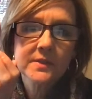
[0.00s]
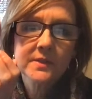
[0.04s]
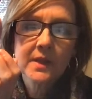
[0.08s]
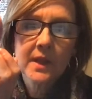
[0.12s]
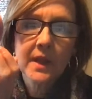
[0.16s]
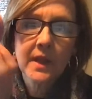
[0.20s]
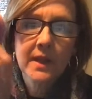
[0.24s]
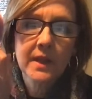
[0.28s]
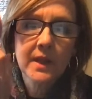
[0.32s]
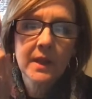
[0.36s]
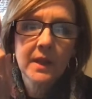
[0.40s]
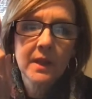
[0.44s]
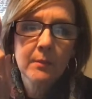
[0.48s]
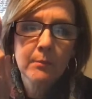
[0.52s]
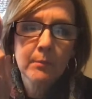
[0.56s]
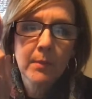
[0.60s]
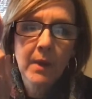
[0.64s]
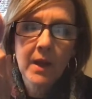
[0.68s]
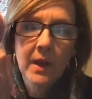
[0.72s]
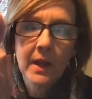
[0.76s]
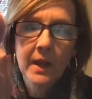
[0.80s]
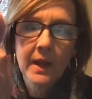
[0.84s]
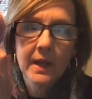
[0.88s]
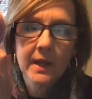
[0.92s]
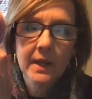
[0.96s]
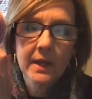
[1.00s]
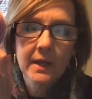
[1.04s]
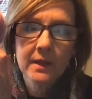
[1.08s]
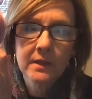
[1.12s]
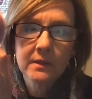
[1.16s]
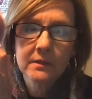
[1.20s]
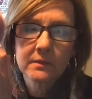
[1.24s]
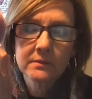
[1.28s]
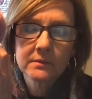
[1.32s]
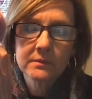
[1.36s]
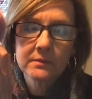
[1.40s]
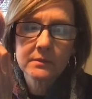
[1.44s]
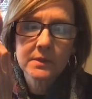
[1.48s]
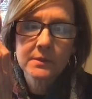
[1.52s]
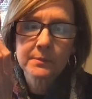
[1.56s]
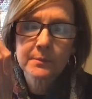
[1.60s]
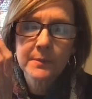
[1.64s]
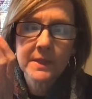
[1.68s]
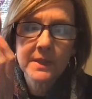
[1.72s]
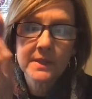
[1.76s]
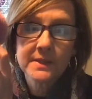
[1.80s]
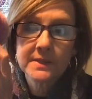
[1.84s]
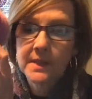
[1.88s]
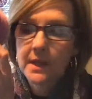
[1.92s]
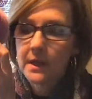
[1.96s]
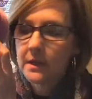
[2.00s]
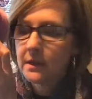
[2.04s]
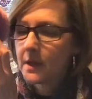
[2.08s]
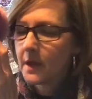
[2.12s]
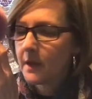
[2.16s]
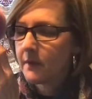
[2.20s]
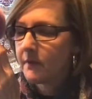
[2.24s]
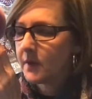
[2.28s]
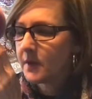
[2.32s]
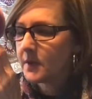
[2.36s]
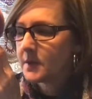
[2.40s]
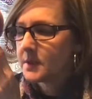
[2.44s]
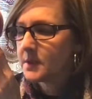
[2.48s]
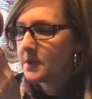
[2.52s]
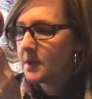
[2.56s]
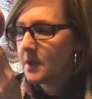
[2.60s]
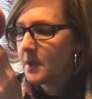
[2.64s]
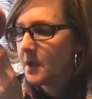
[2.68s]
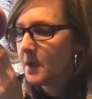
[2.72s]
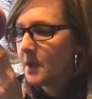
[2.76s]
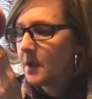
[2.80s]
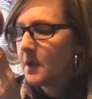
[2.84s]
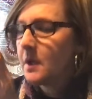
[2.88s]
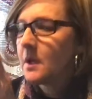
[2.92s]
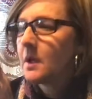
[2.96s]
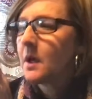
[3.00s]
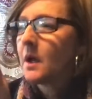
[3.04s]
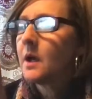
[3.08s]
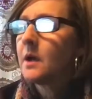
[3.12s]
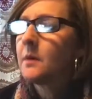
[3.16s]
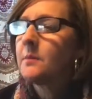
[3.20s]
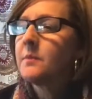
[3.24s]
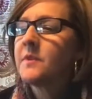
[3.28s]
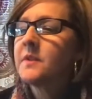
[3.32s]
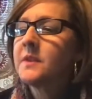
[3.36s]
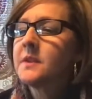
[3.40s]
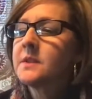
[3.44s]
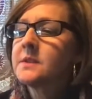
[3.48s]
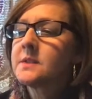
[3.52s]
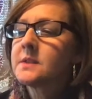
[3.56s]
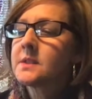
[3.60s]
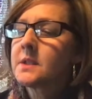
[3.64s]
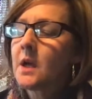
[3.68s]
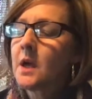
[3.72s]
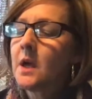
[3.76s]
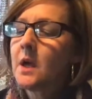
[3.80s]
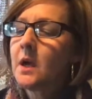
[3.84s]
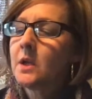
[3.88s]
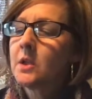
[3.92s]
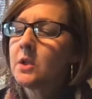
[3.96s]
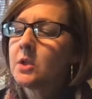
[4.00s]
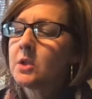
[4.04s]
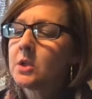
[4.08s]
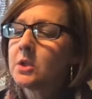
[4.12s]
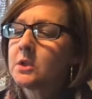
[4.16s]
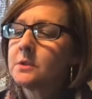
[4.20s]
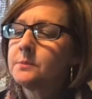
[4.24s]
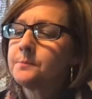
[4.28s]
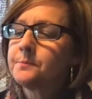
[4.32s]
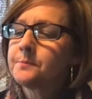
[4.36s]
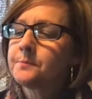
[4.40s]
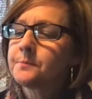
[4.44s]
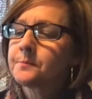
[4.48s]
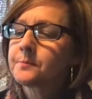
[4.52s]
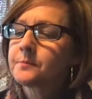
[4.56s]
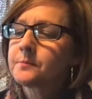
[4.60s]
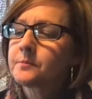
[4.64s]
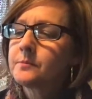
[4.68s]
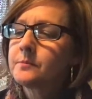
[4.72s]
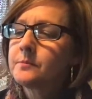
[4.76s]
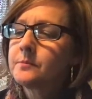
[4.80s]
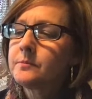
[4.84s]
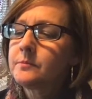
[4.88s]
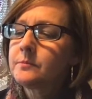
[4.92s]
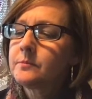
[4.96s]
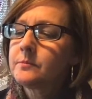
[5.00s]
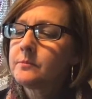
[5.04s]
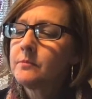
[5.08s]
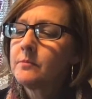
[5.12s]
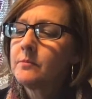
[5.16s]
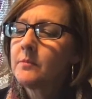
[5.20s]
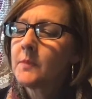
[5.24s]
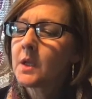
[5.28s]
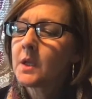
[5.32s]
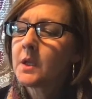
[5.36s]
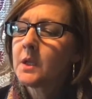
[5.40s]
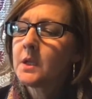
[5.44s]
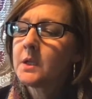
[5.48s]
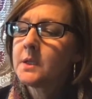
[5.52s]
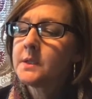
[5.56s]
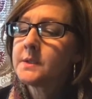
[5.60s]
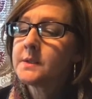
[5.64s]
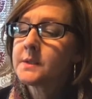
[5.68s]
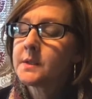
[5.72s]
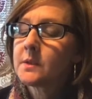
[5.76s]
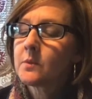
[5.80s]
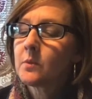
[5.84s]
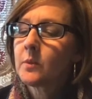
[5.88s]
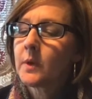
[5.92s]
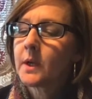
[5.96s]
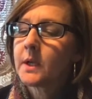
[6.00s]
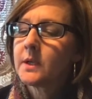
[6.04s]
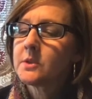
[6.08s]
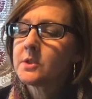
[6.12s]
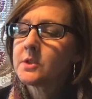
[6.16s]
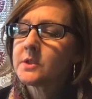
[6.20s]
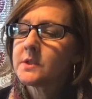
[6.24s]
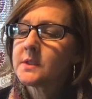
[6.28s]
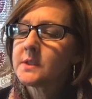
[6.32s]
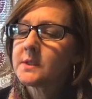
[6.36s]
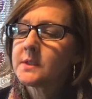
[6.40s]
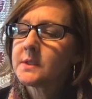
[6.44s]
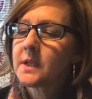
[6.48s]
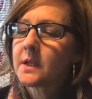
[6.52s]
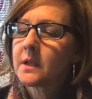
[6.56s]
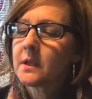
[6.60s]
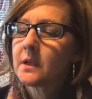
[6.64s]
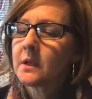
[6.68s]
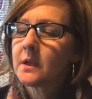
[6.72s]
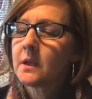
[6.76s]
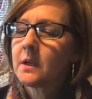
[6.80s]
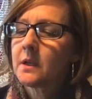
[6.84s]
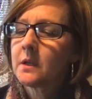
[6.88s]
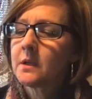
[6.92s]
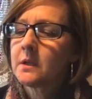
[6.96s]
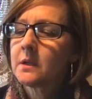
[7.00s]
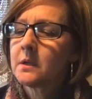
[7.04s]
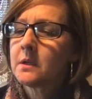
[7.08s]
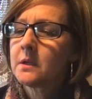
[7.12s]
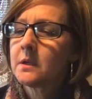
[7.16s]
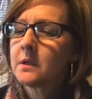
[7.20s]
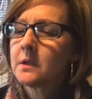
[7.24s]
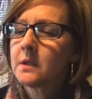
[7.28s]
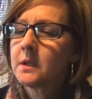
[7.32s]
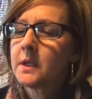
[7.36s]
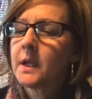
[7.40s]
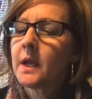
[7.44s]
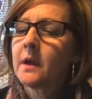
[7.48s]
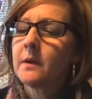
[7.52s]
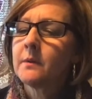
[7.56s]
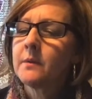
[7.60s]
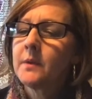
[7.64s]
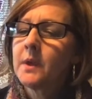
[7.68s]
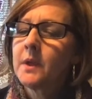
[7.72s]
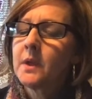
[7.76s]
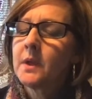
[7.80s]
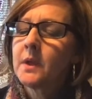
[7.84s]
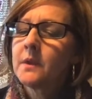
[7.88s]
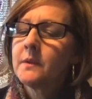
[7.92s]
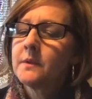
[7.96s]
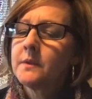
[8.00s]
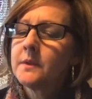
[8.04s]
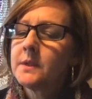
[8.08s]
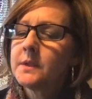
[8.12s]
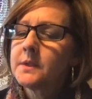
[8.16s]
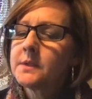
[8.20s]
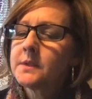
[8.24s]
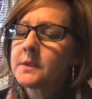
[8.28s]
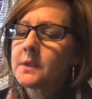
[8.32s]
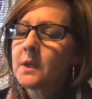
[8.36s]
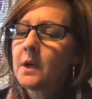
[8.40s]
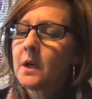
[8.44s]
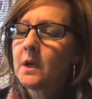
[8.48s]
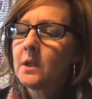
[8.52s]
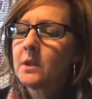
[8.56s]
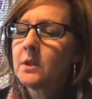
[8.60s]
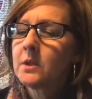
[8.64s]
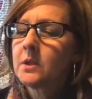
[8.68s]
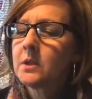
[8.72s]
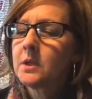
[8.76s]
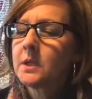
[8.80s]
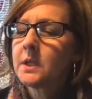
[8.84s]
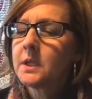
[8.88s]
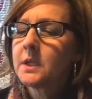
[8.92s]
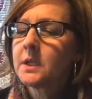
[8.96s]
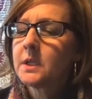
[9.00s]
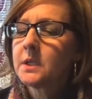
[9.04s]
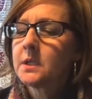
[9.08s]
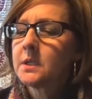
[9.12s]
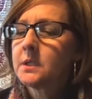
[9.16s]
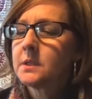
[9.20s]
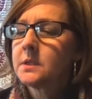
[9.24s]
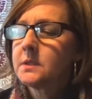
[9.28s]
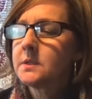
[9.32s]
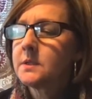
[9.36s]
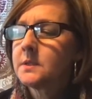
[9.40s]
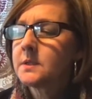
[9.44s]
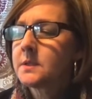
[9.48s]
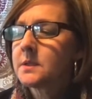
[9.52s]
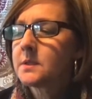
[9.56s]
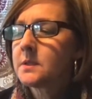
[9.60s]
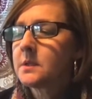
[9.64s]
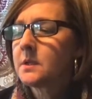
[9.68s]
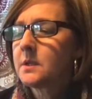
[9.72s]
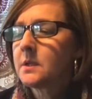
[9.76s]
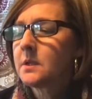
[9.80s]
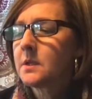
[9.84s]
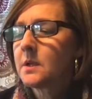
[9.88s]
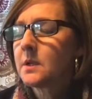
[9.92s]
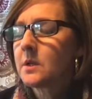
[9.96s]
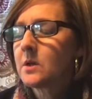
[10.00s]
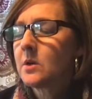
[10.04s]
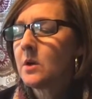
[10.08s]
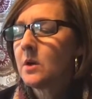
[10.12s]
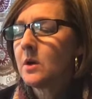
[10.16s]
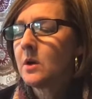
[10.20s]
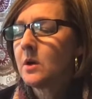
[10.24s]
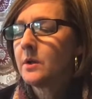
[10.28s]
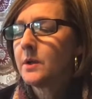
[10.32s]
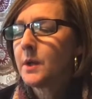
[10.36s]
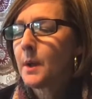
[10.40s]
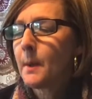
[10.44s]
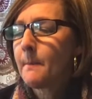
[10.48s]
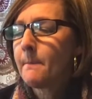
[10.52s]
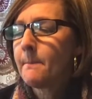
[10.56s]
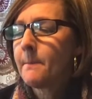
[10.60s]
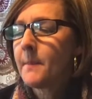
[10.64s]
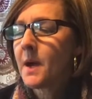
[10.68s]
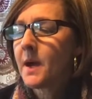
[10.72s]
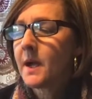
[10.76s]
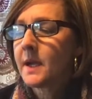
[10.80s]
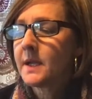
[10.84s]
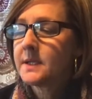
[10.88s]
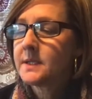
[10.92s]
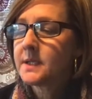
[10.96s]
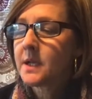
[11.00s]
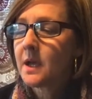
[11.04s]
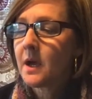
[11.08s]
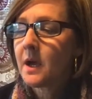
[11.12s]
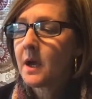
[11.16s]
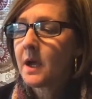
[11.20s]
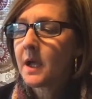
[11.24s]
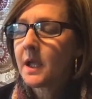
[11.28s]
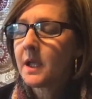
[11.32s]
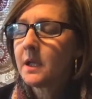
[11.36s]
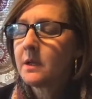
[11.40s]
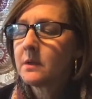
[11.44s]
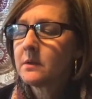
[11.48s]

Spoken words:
keep buying it because I love it. This color, it is, wait just a second. Yeah, this color is called Mai Tai,